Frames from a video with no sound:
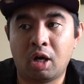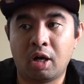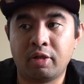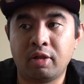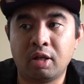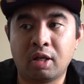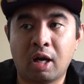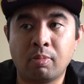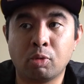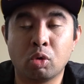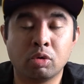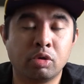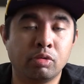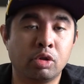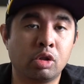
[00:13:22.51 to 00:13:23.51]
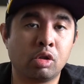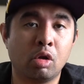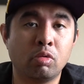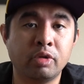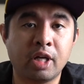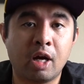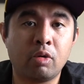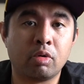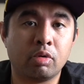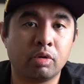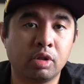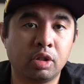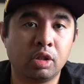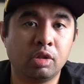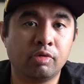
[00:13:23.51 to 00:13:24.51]
I think I'm going to slow down on
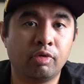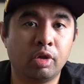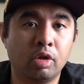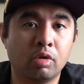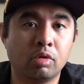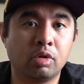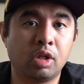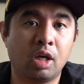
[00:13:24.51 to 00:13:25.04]
the Siege videos